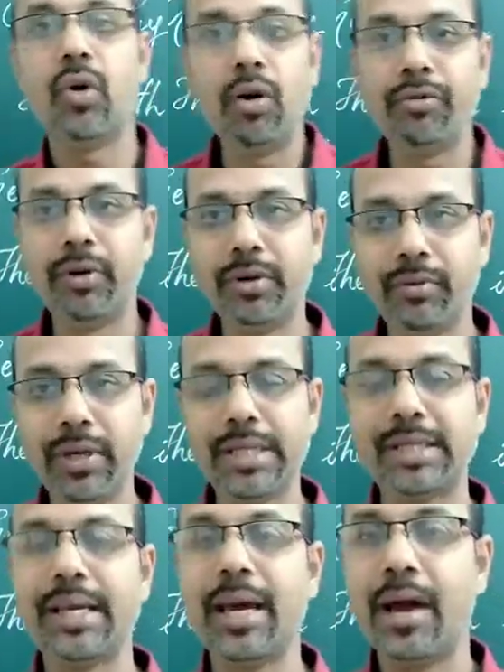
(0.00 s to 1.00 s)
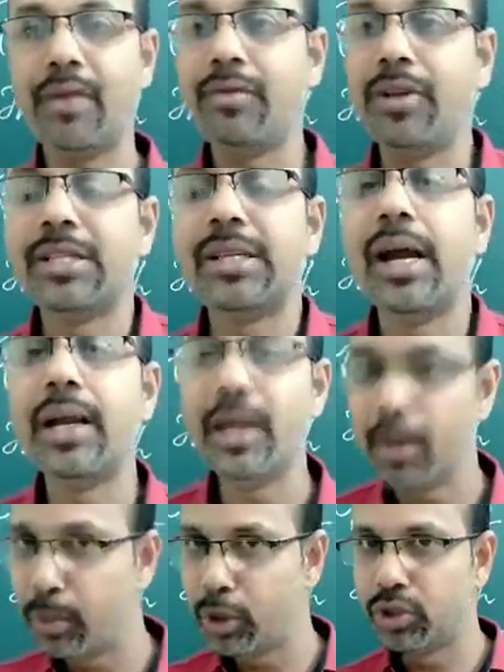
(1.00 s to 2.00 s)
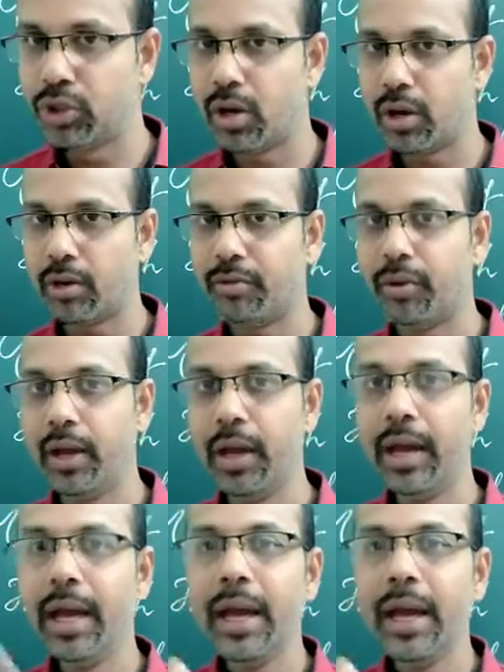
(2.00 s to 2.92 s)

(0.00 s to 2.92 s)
often we say and we study about geography.